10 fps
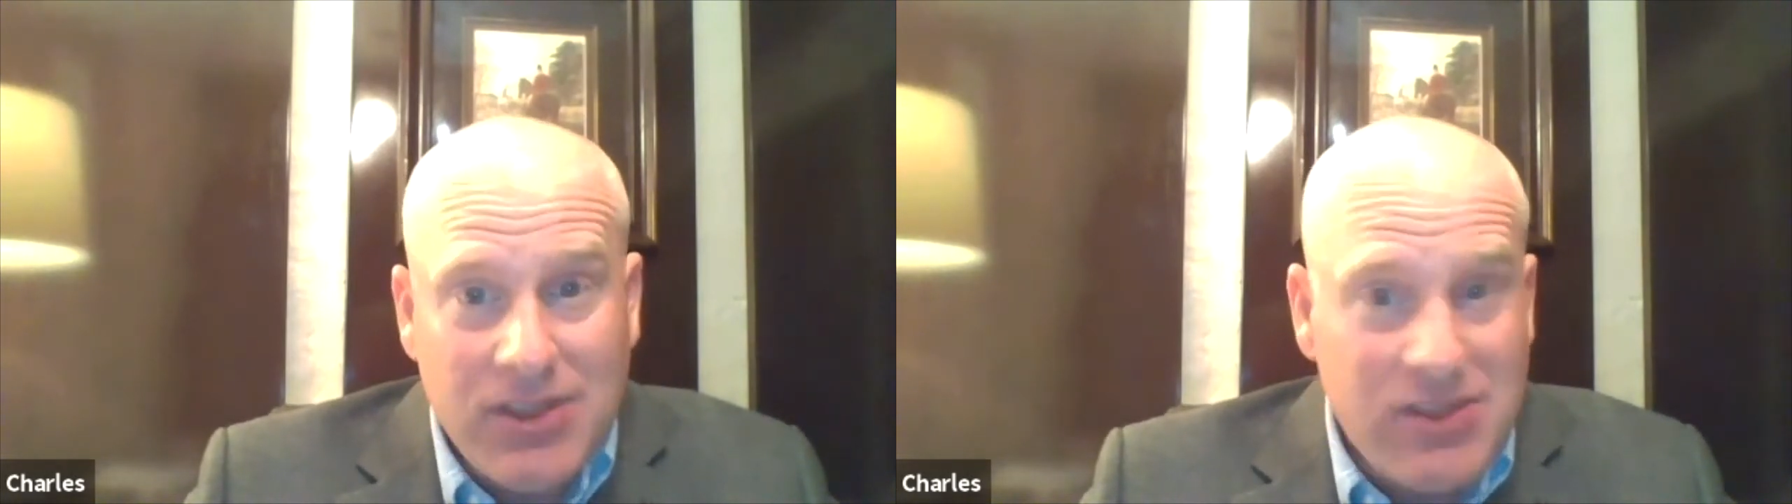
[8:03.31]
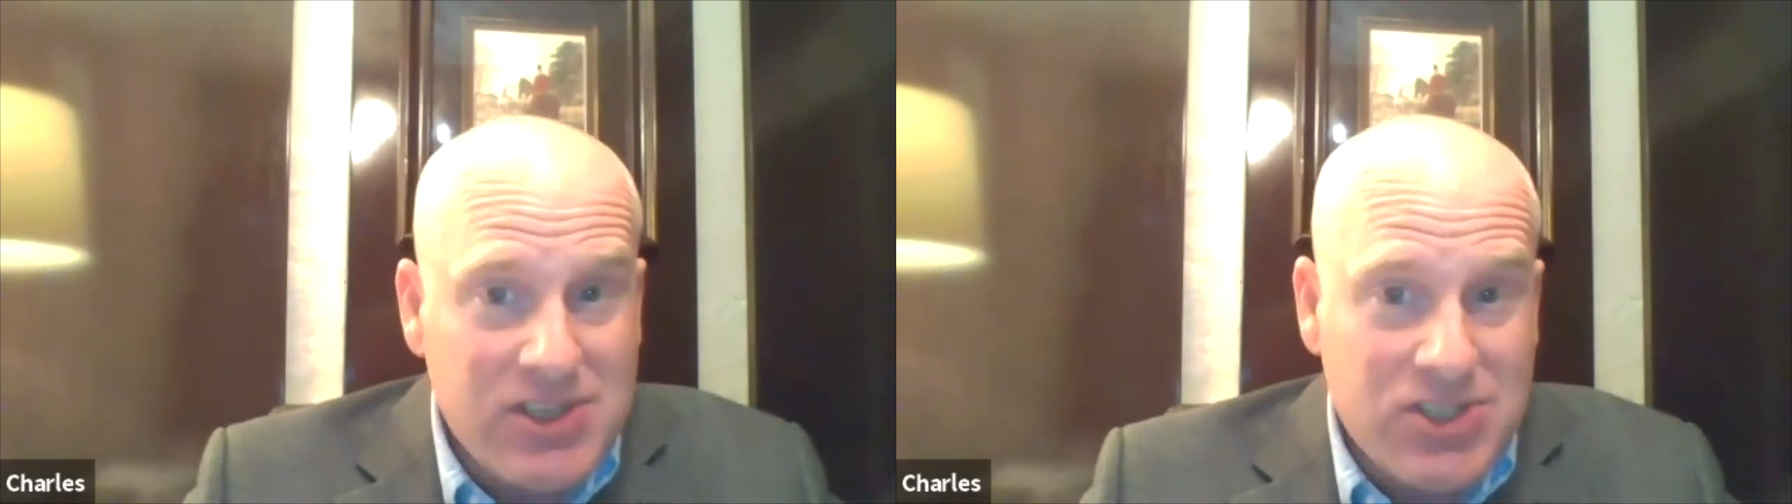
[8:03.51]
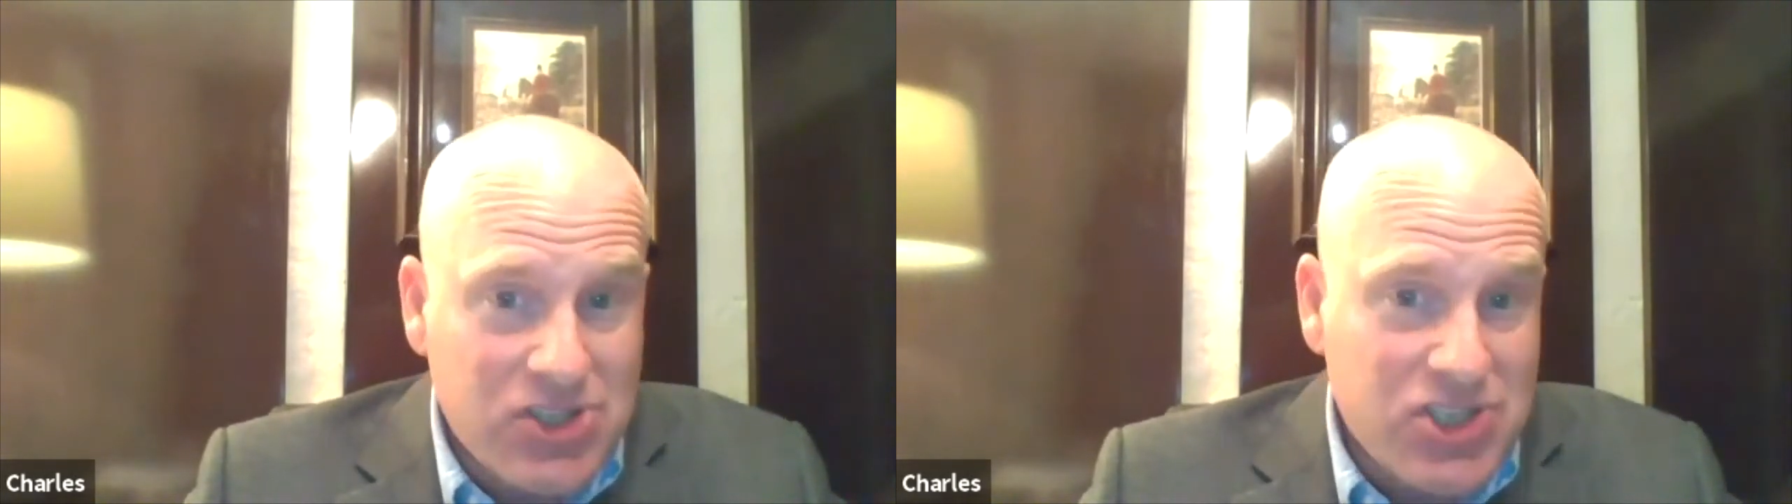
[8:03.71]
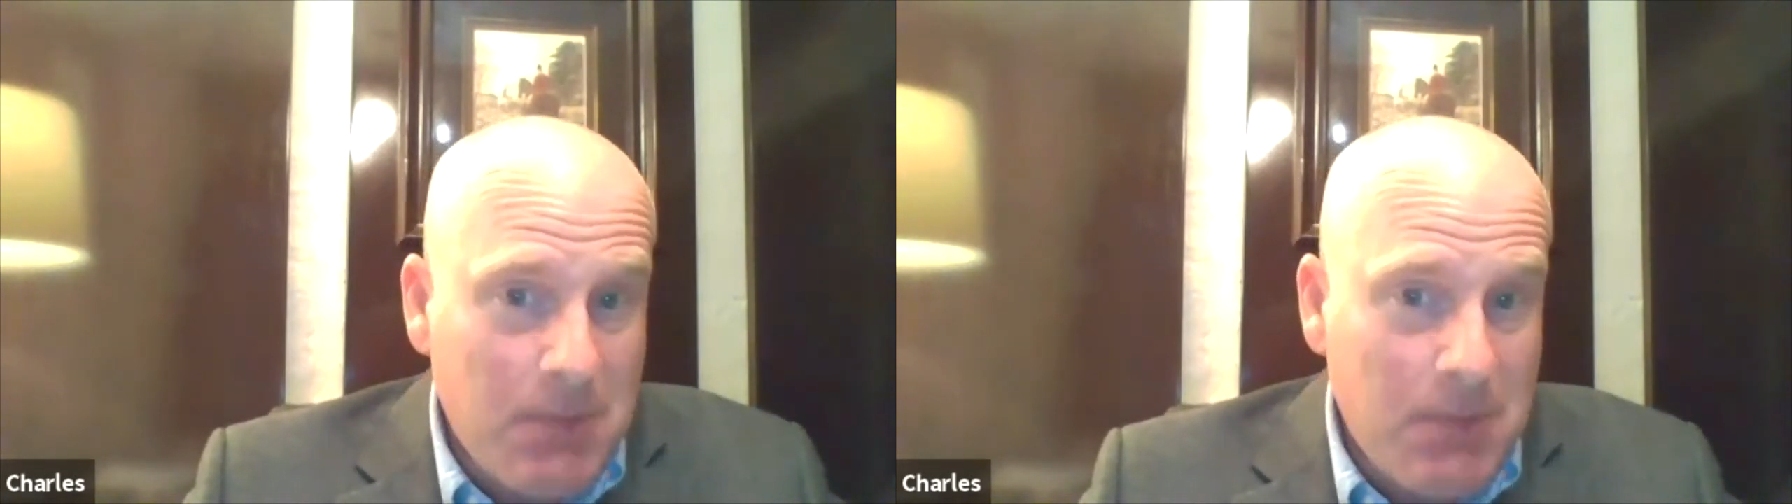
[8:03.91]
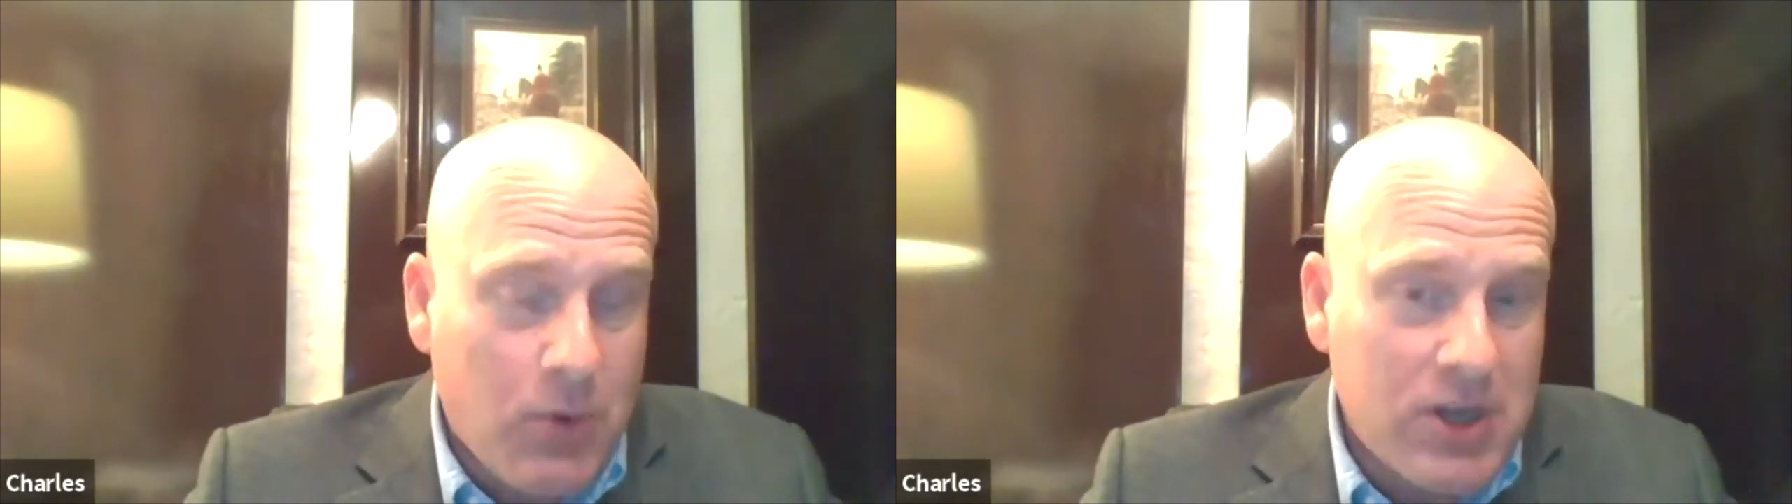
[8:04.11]
and this is
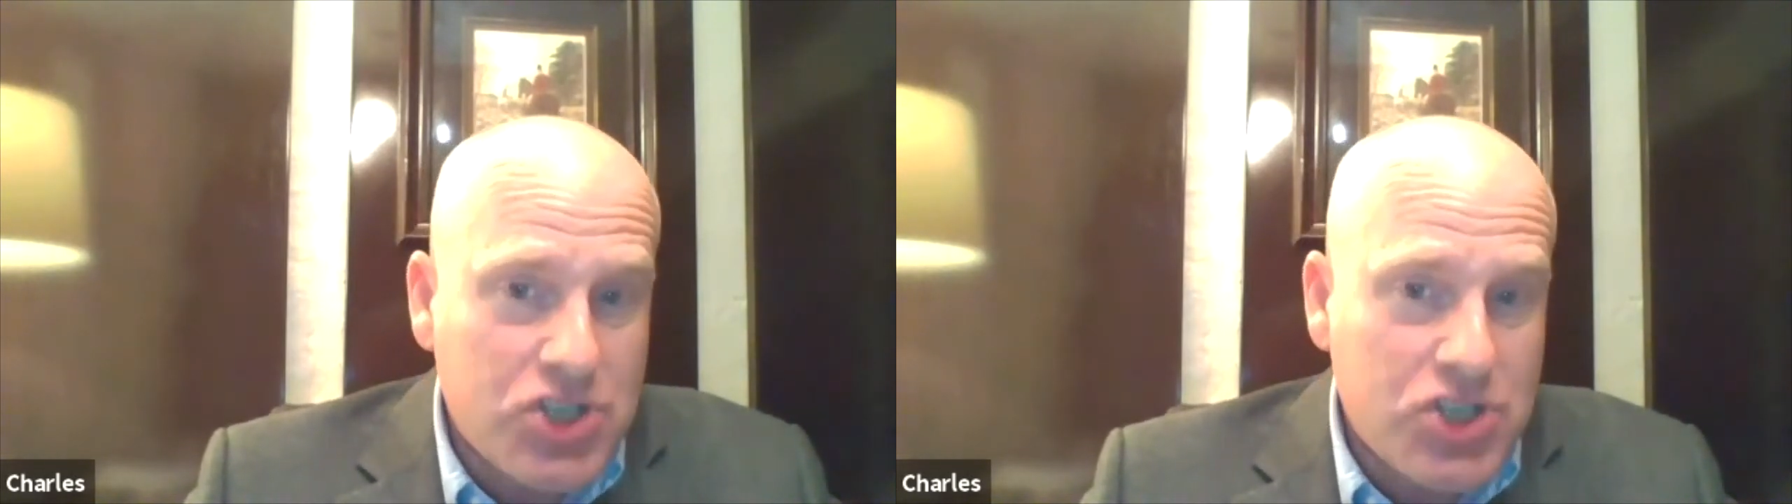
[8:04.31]
some of what